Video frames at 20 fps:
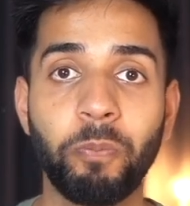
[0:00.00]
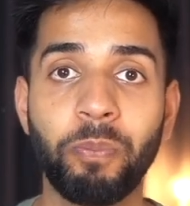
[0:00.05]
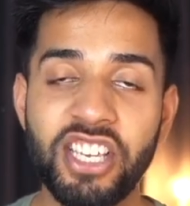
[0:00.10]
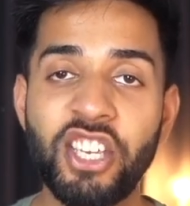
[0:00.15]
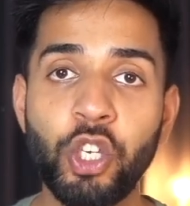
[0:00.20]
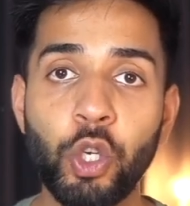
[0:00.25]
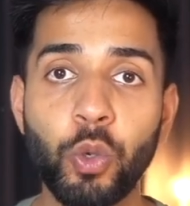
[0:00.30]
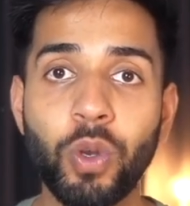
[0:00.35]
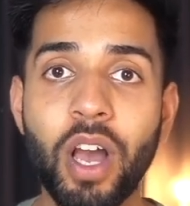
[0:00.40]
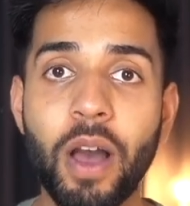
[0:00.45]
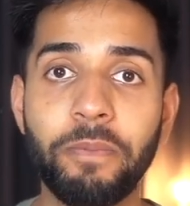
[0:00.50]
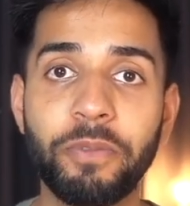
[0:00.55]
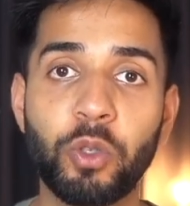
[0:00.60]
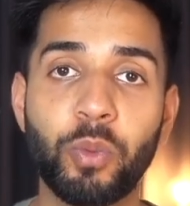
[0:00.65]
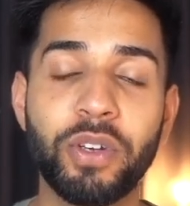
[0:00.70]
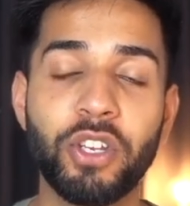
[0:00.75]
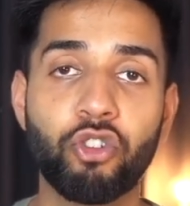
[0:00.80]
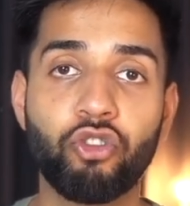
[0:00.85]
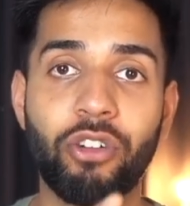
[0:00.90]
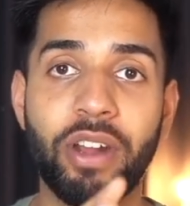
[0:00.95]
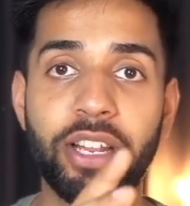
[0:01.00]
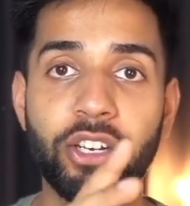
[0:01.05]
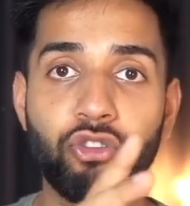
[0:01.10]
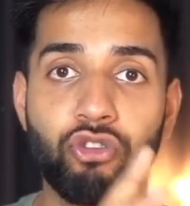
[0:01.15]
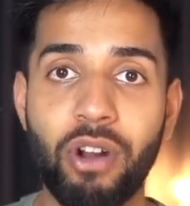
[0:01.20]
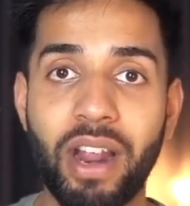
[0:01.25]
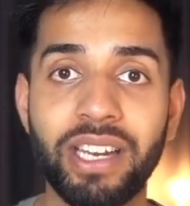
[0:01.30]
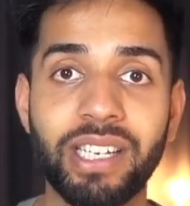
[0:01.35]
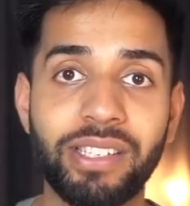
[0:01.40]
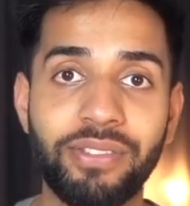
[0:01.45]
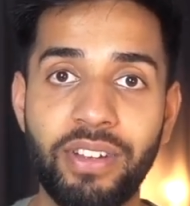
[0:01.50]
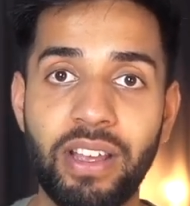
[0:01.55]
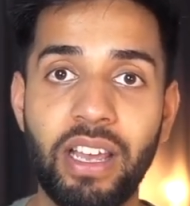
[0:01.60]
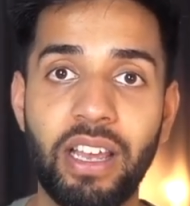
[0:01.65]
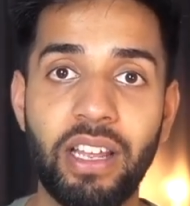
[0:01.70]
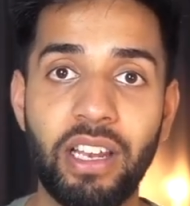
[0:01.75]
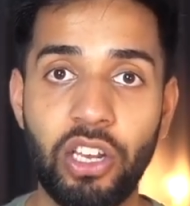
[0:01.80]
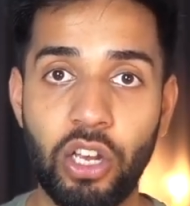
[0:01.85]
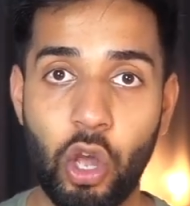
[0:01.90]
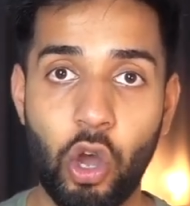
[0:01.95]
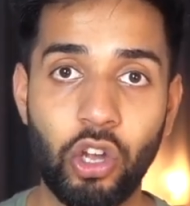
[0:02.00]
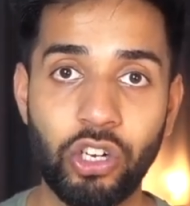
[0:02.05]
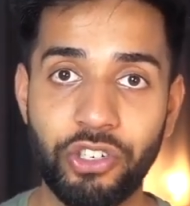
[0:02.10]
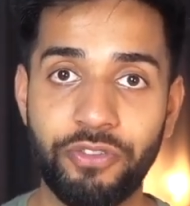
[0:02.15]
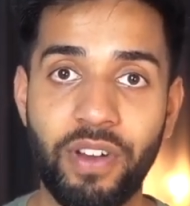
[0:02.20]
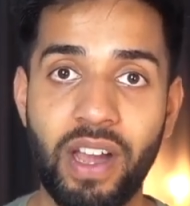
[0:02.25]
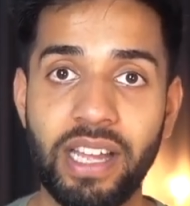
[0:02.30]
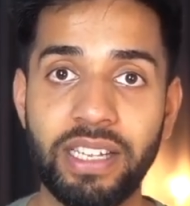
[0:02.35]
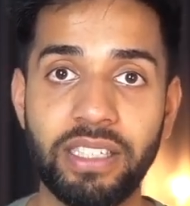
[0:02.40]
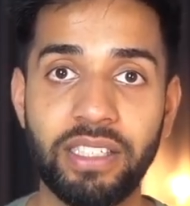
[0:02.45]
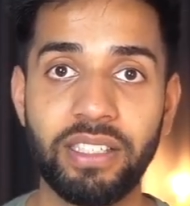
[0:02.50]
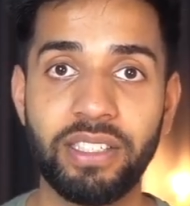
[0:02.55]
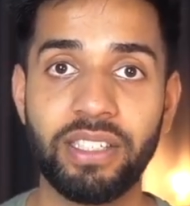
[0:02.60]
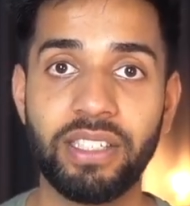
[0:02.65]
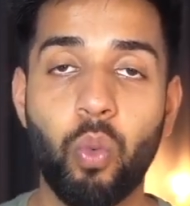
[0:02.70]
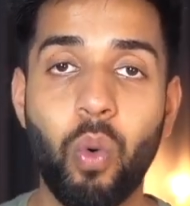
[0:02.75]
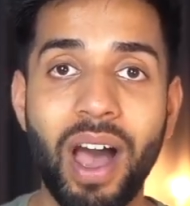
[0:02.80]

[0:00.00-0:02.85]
The issue comes when you're trying to transfer large files.